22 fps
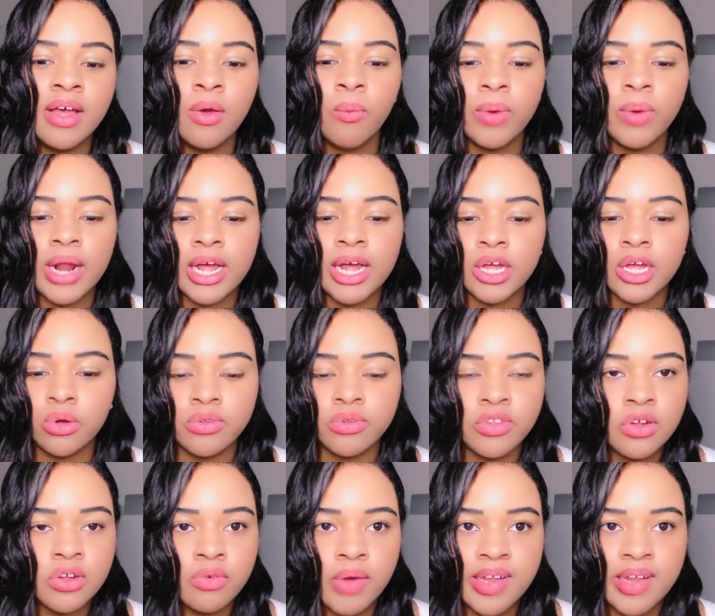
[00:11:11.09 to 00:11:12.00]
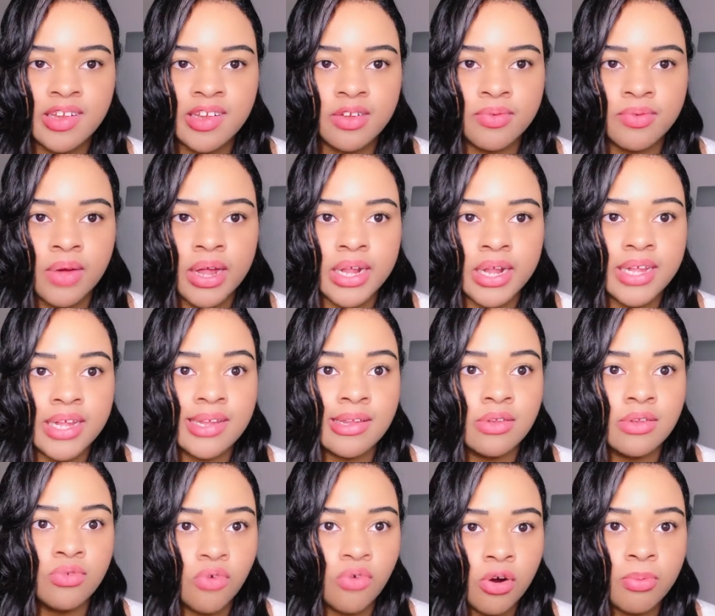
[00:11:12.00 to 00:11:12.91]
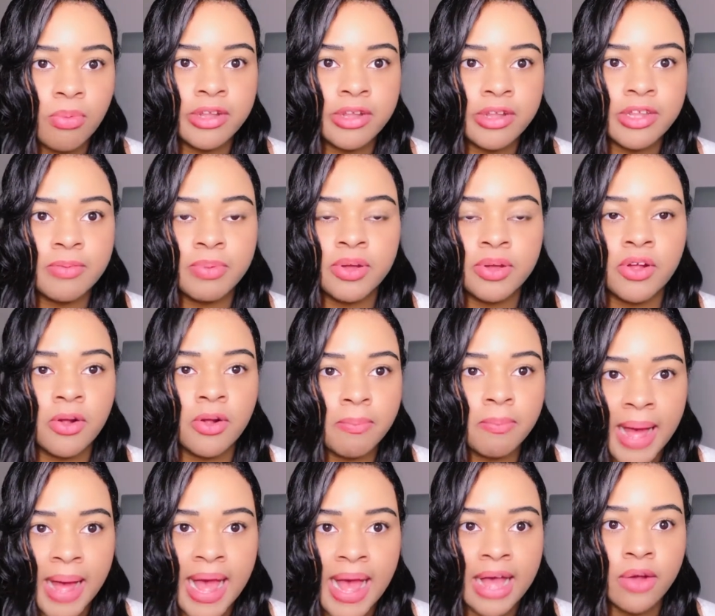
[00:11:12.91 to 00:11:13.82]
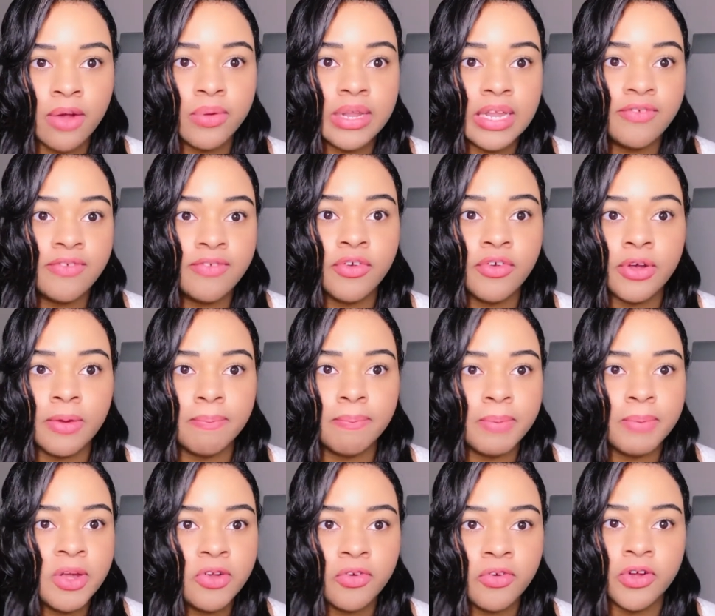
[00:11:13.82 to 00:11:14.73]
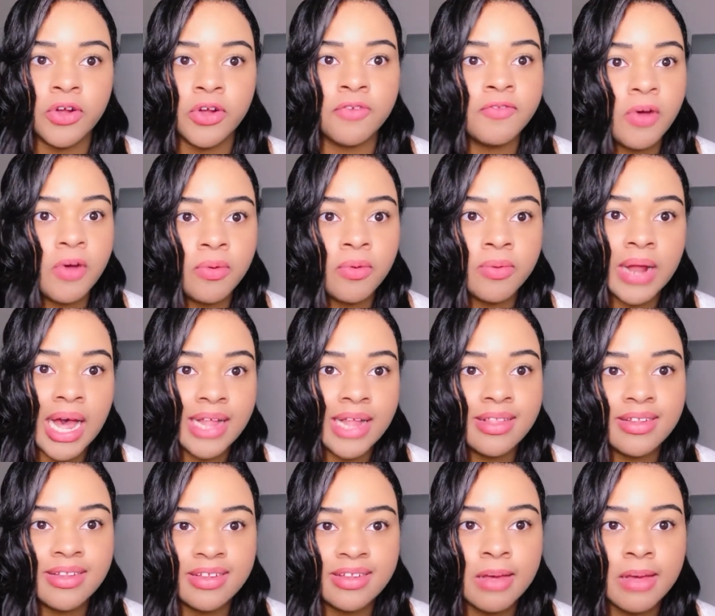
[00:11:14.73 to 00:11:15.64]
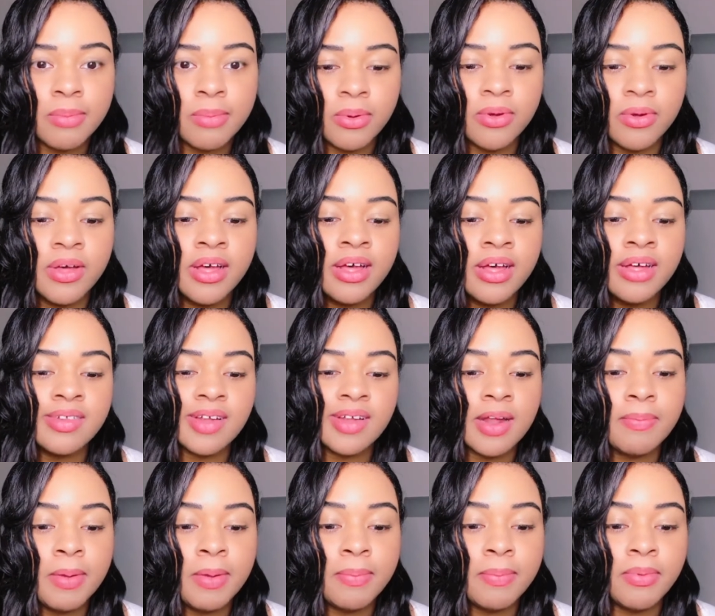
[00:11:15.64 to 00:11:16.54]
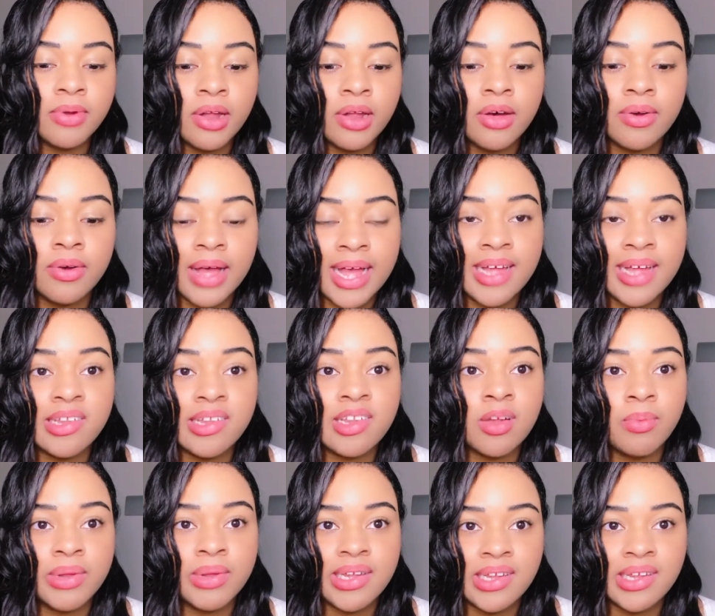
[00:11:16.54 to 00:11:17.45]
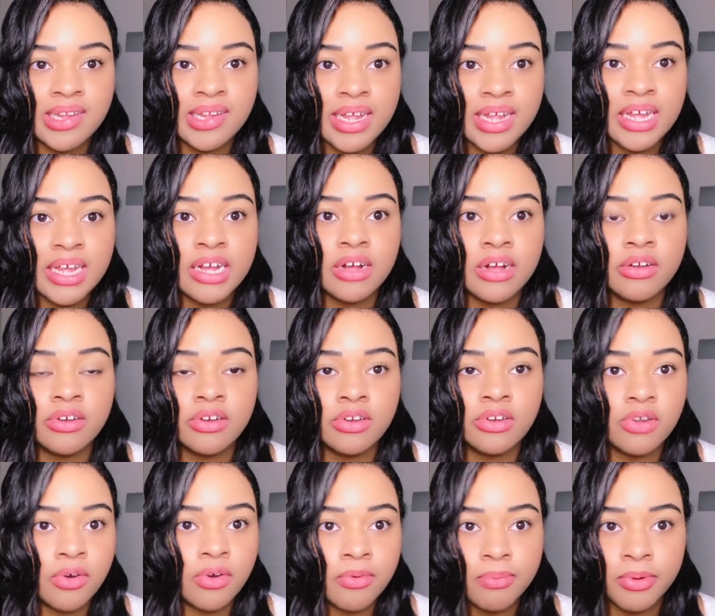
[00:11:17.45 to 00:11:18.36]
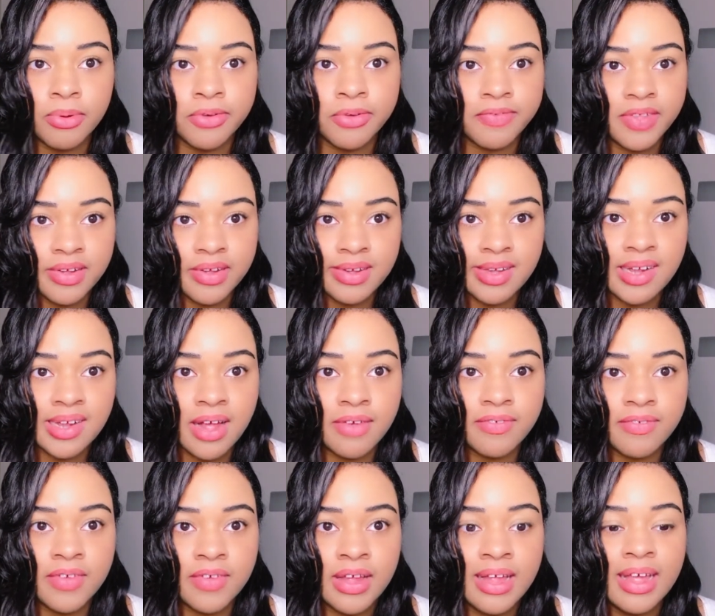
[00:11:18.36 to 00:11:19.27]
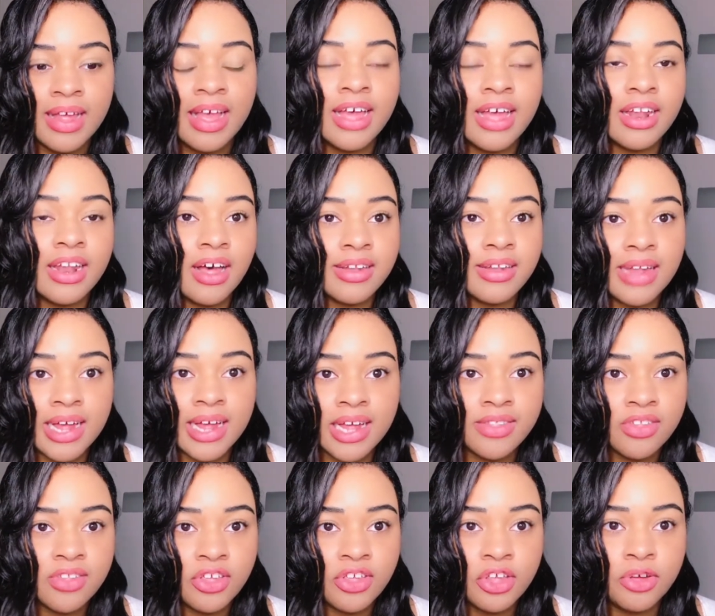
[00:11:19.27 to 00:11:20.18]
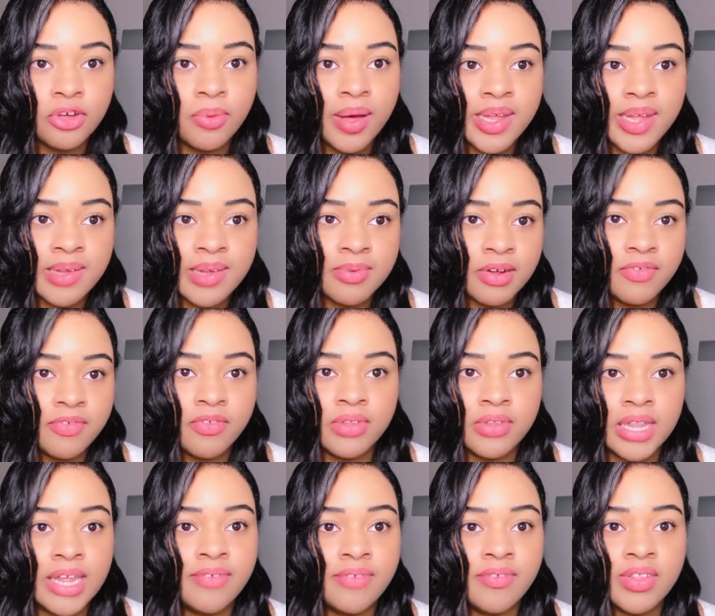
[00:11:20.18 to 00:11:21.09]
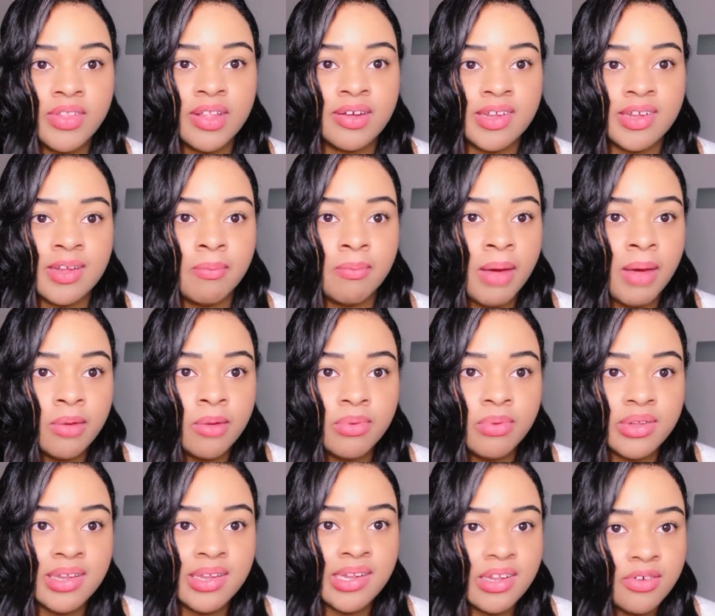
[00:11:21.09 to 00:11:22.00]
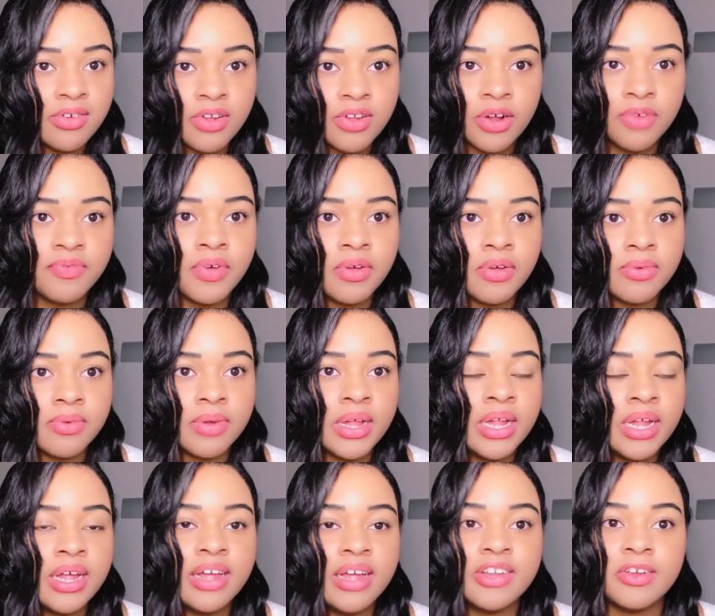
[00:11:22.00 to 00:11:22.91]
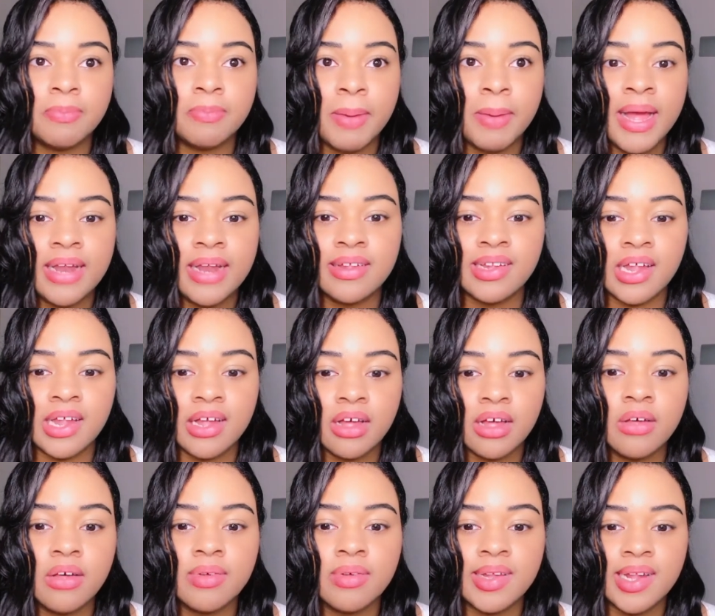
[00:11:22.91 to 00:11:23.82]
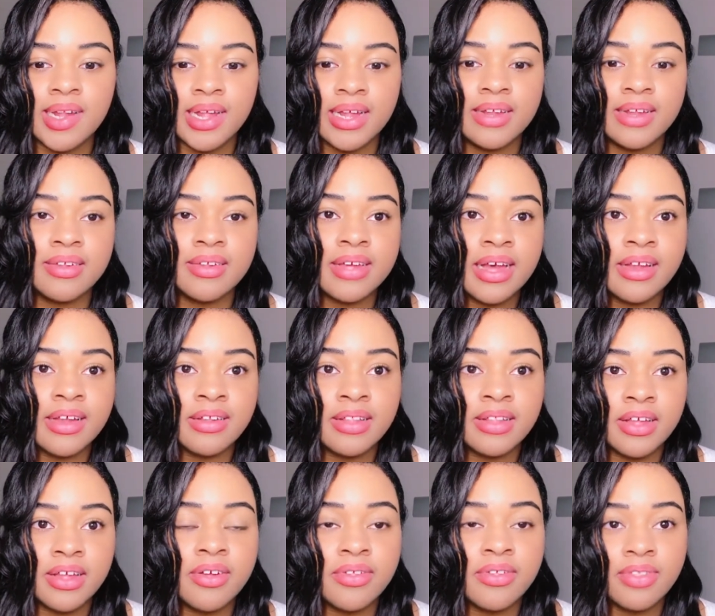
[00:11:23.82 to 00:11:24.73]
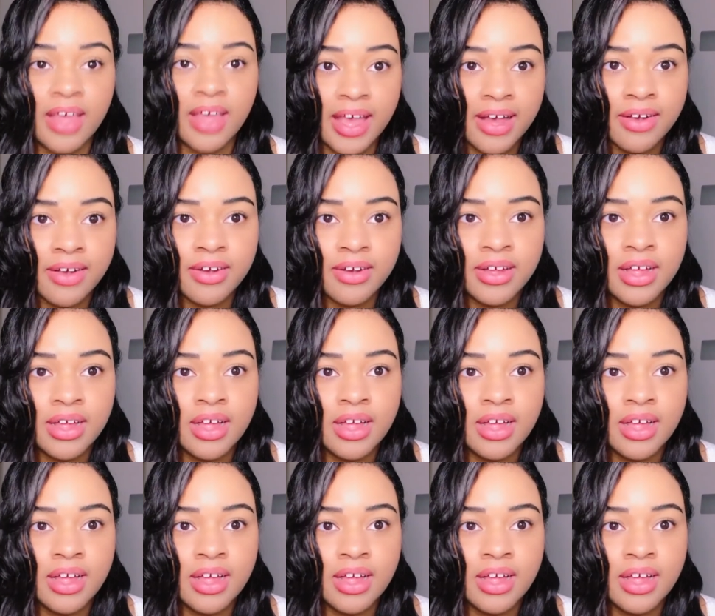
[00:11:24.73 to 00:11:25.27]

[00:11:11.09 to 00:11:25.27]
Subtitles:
When I go to a restaurant, it's normal to put your bag or leave your computer or your phone at the table, so that people know, hey, someone's sitting here, don't move their stuff. And unlike in the US, where if you leave it there, somebody will steal your phone. In Japan, it's like, oh, it's indicated that you're there.